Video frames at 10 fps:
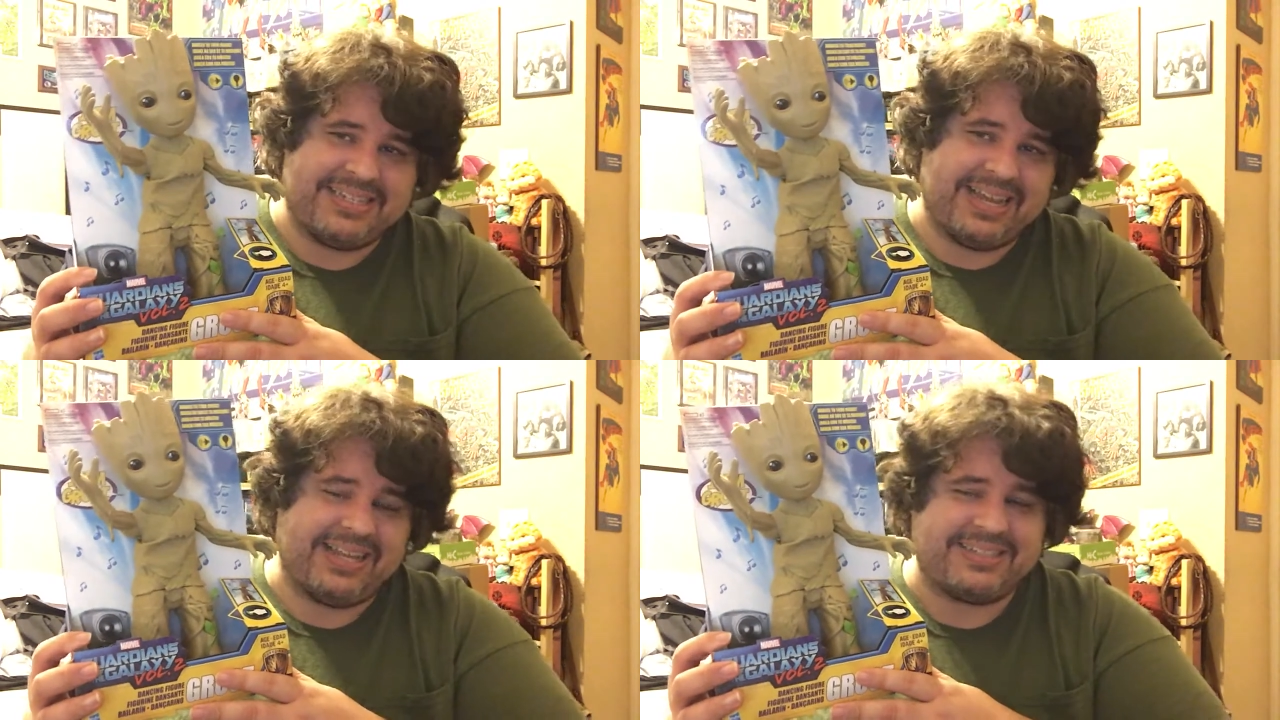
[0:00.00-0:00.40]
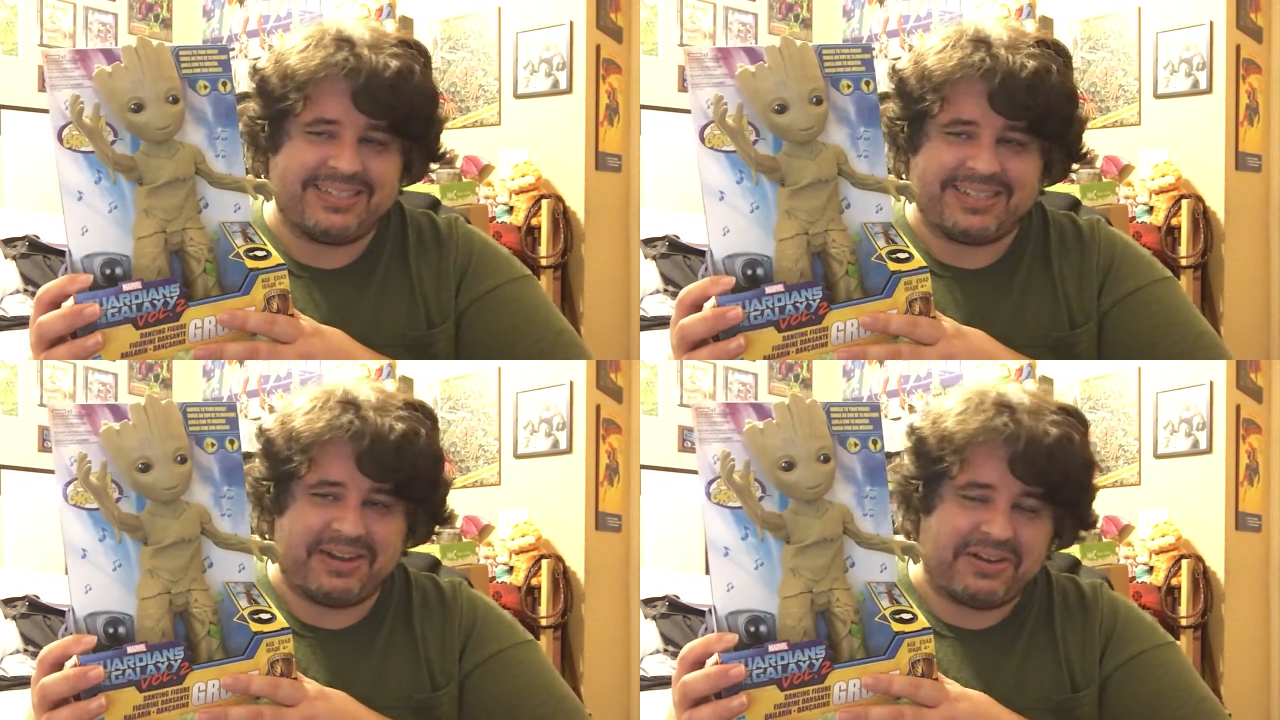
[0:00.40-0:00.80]
he
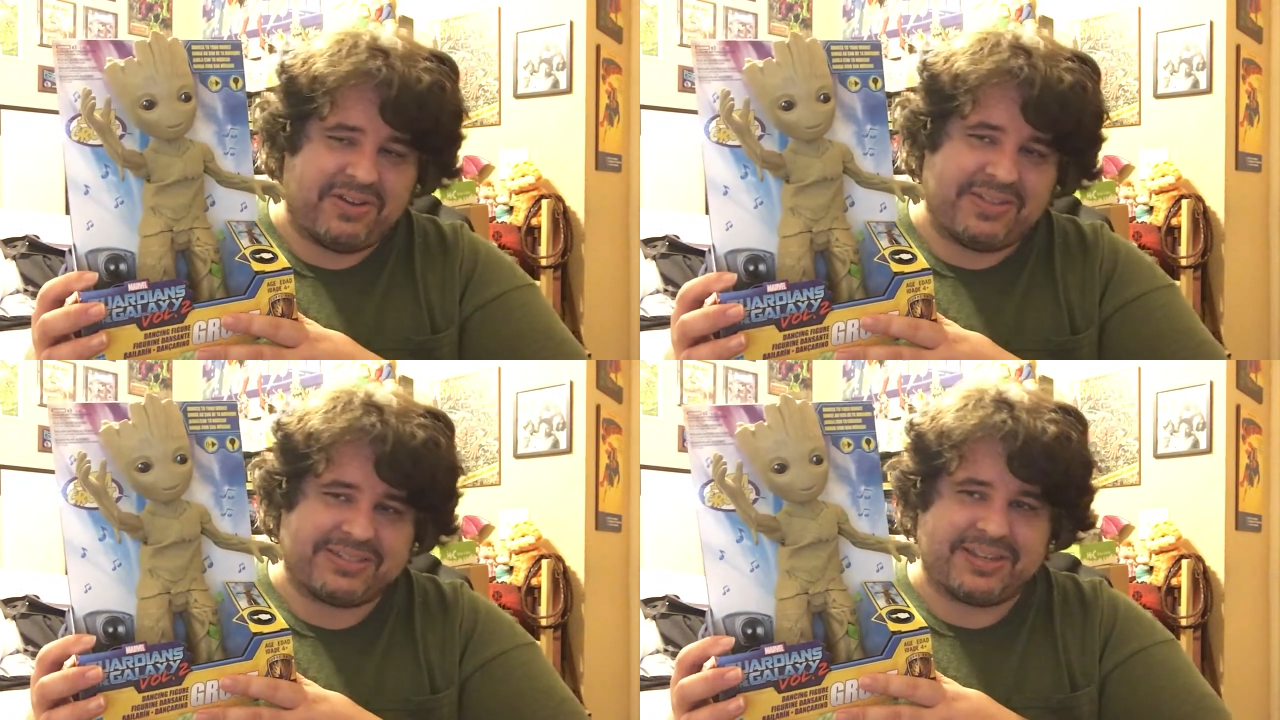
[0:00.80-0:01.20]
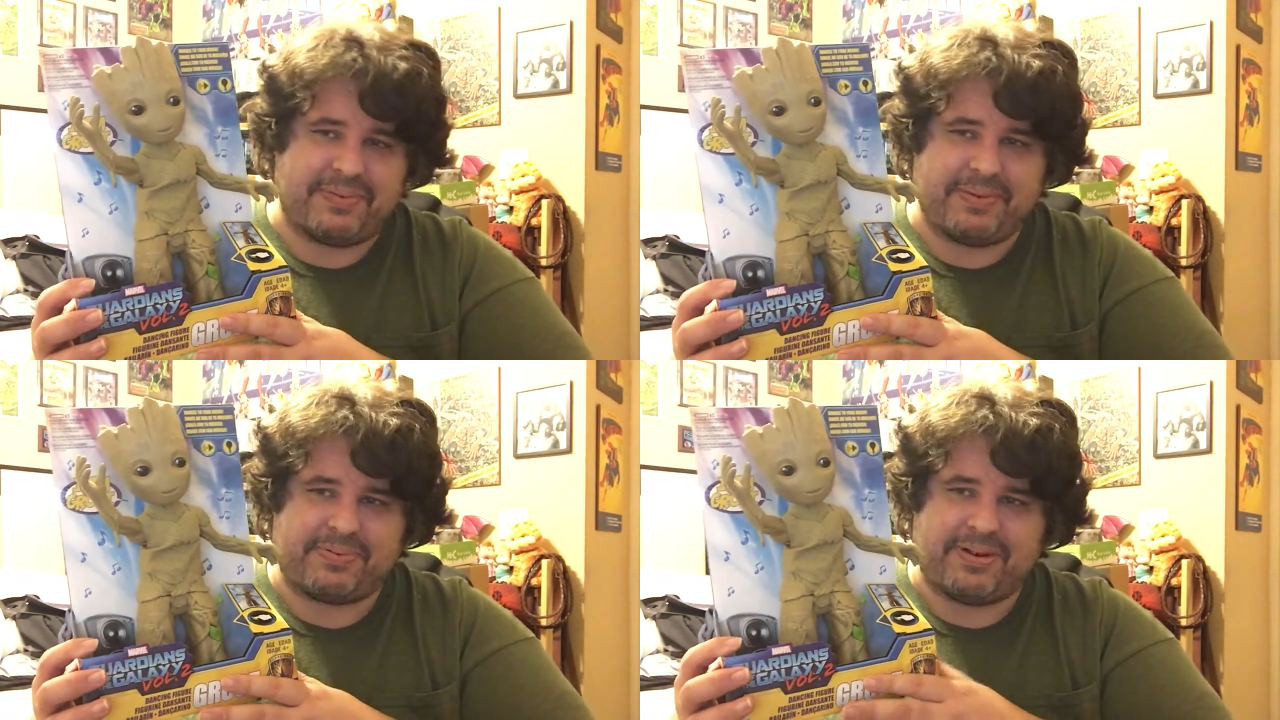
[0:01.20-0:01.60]
dances, I don't know if that's going
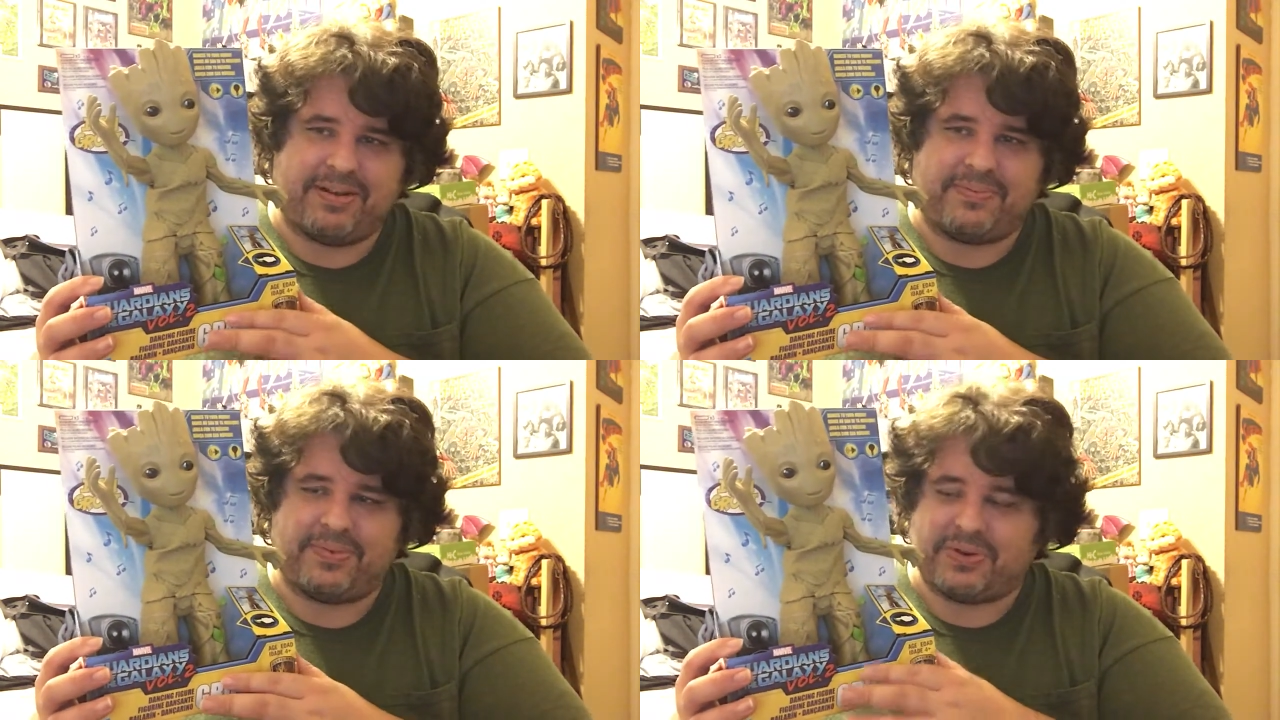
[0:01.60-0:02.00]
to be a problem,